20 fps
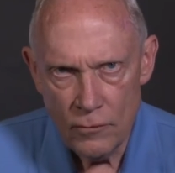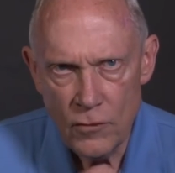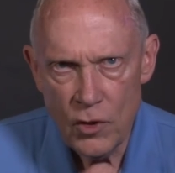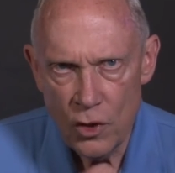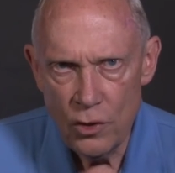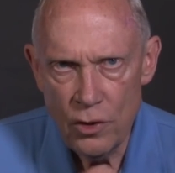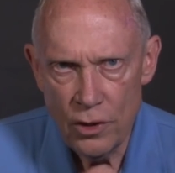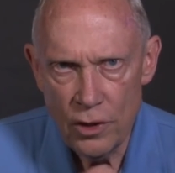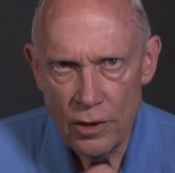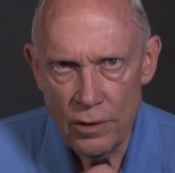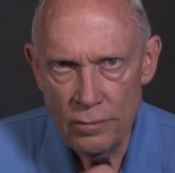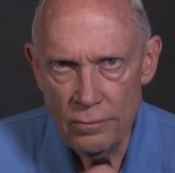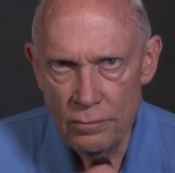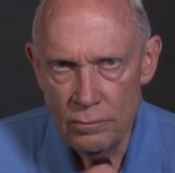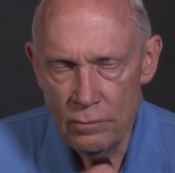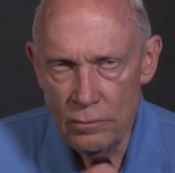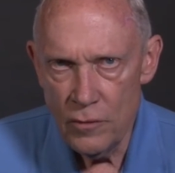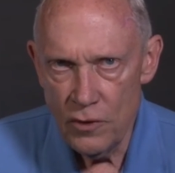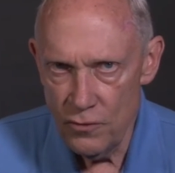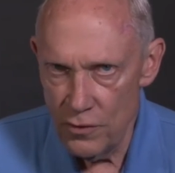Are you there?
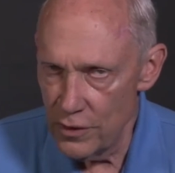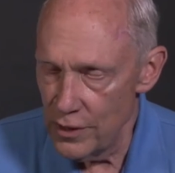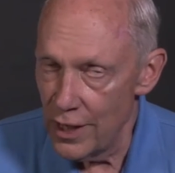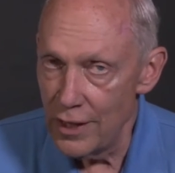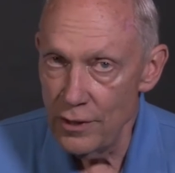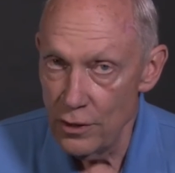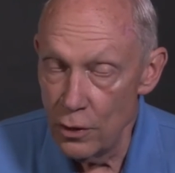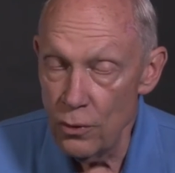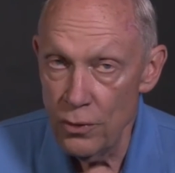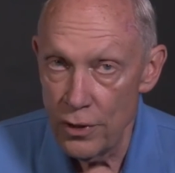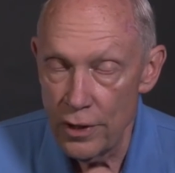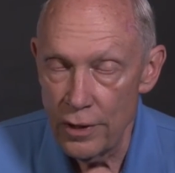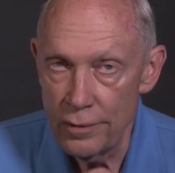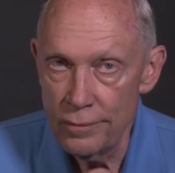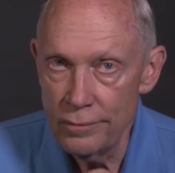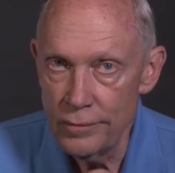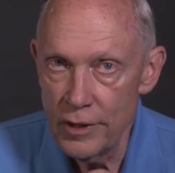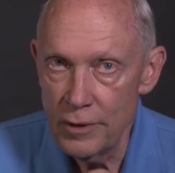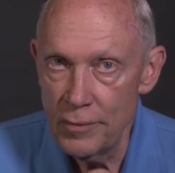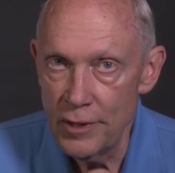If you're not, go there.
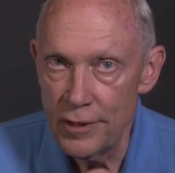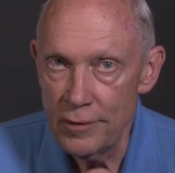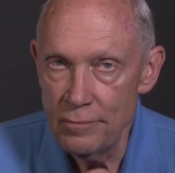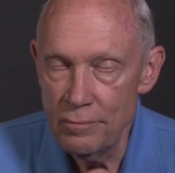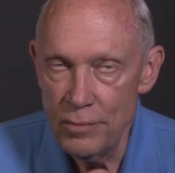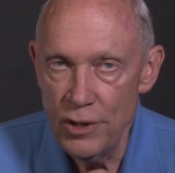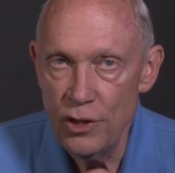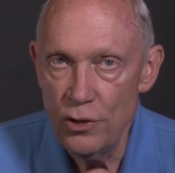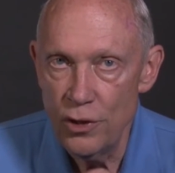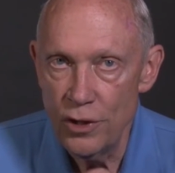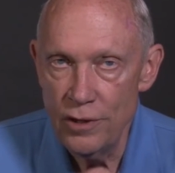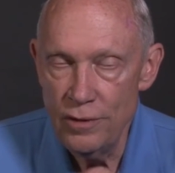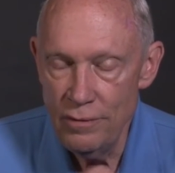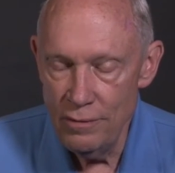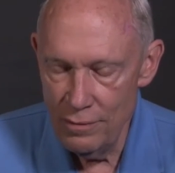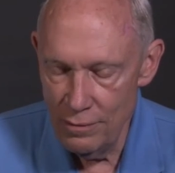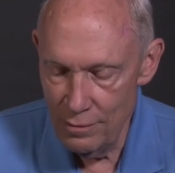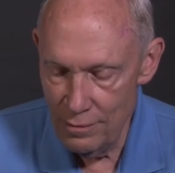Come on, be good.